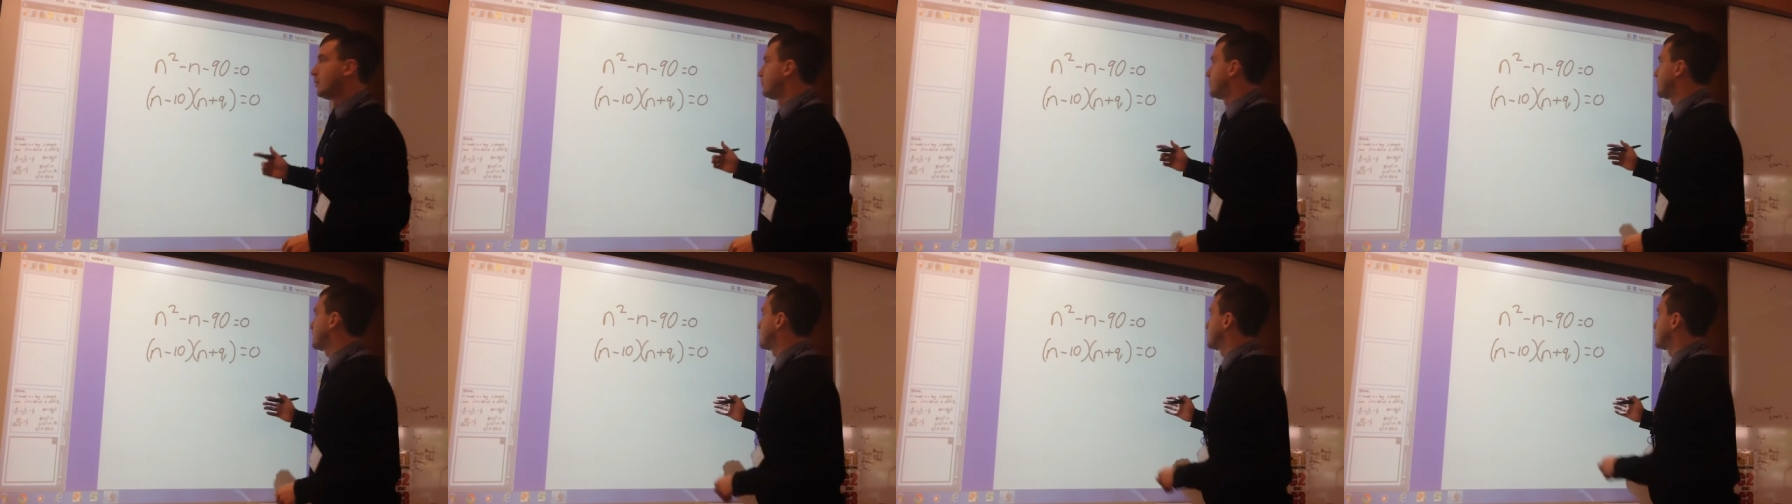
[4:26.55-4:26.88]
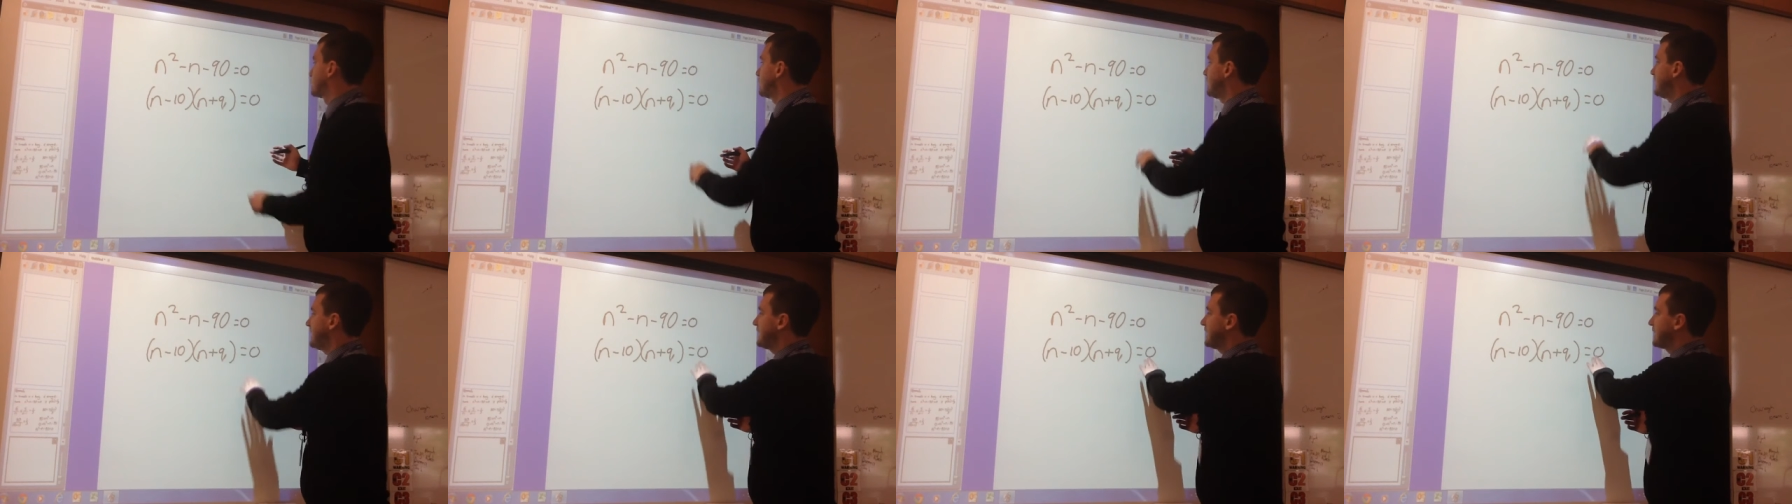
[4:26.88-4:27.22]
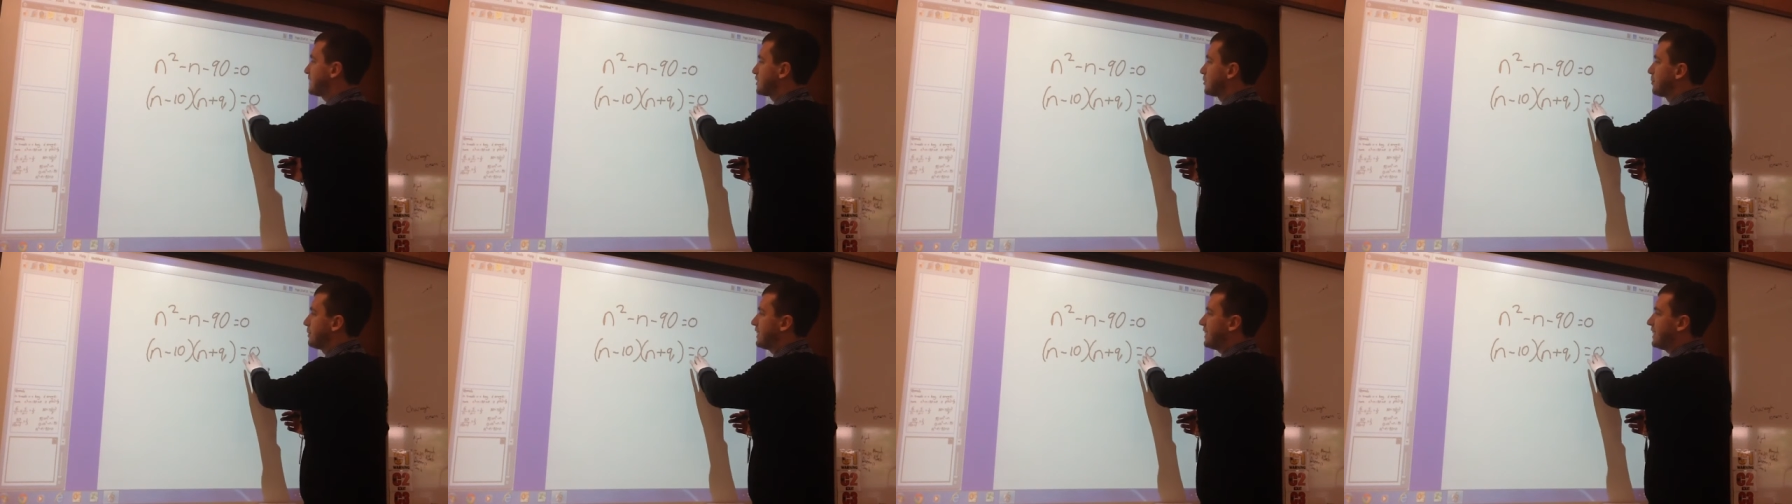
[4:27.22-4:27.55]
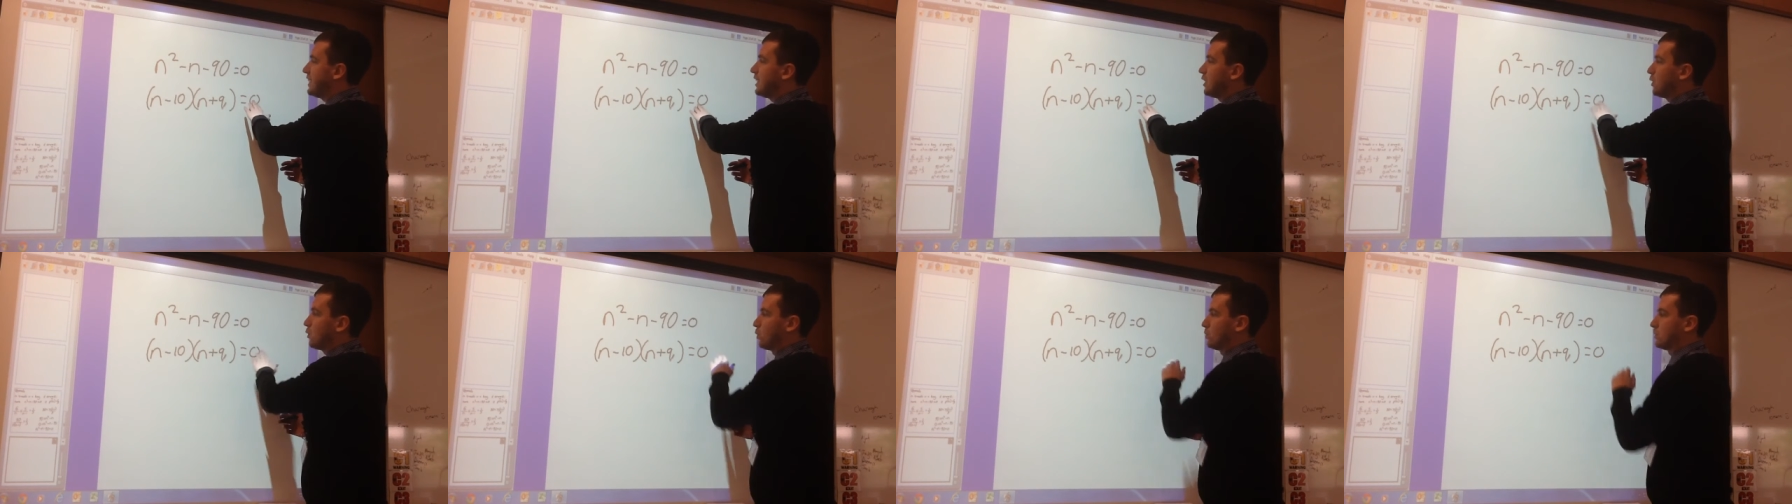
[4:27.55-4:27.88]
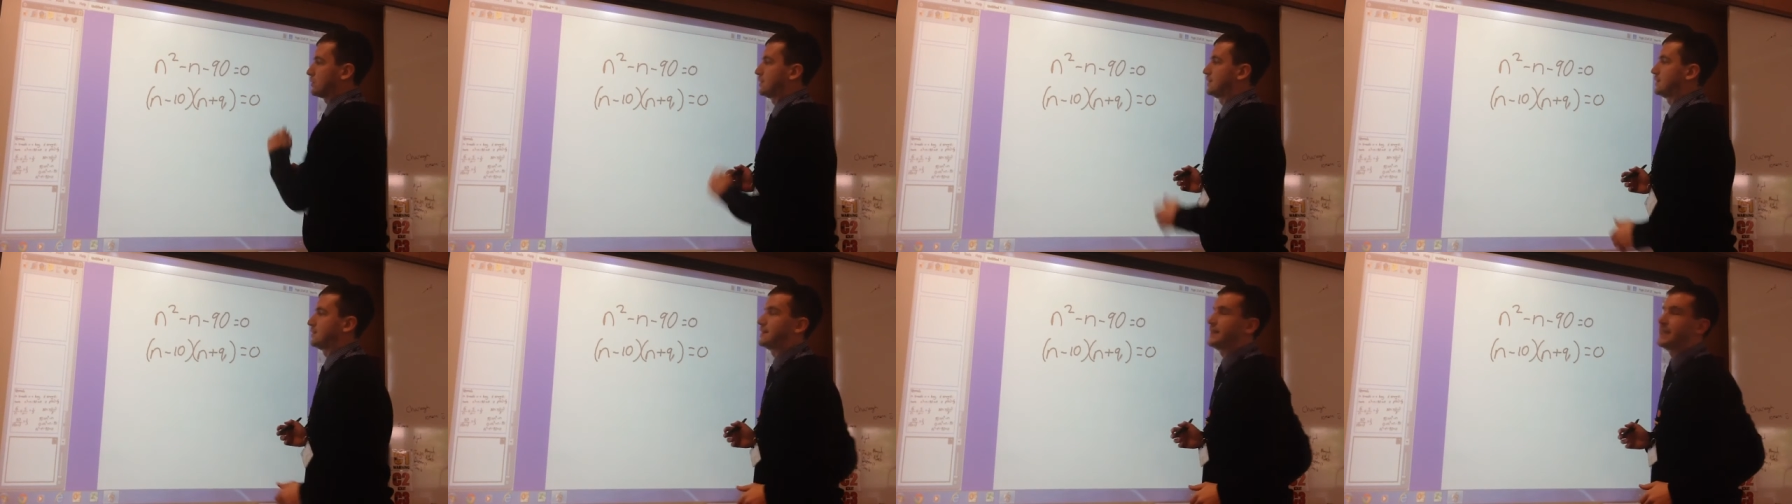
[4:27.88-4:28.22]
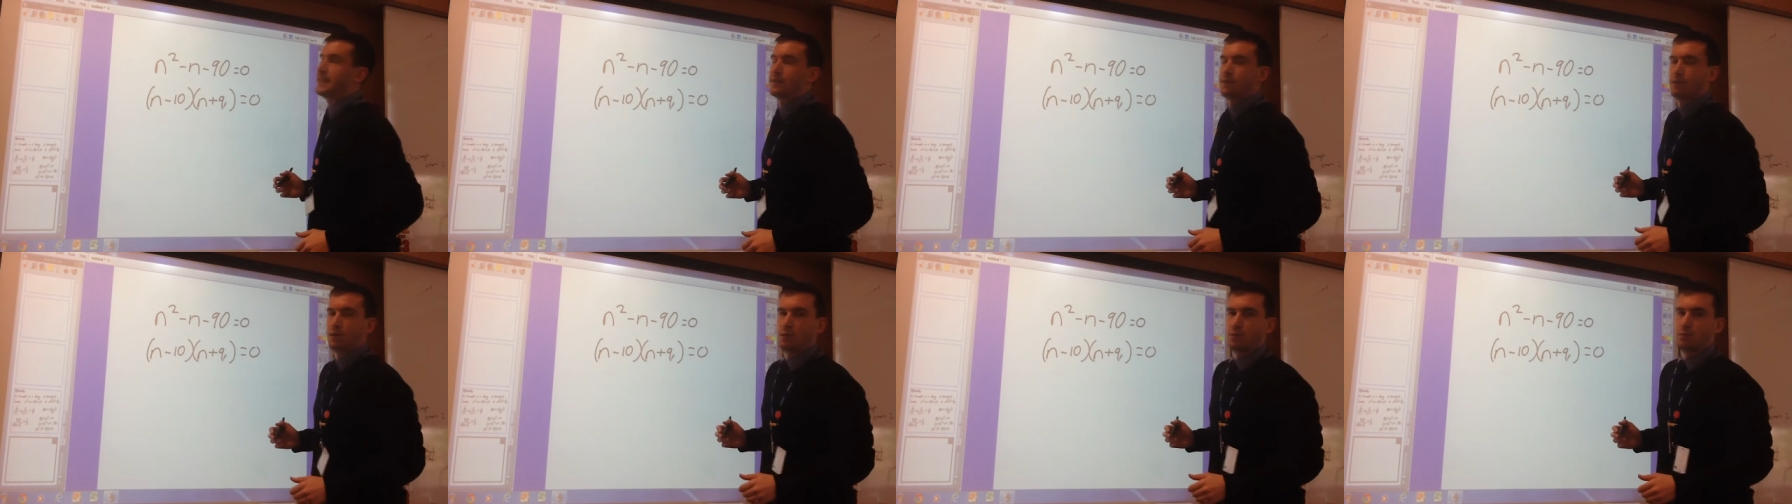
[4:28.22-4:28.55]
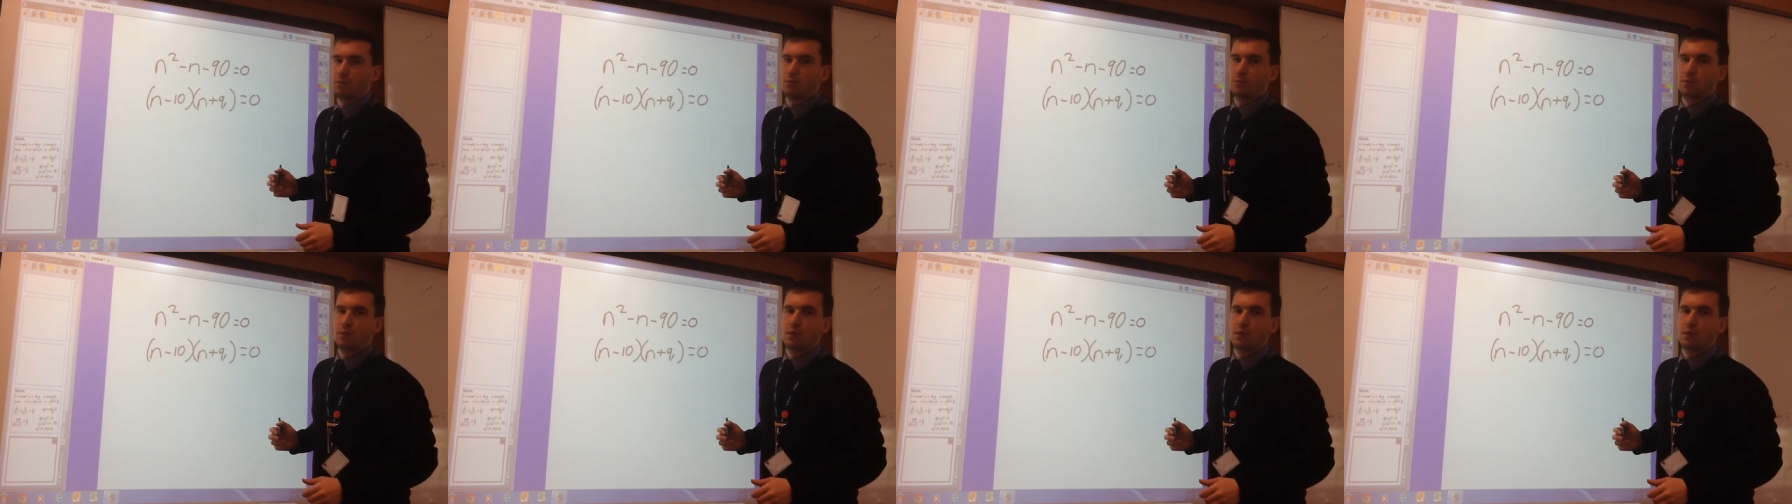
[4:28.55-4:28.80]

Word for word: because we need it to be equal to 0.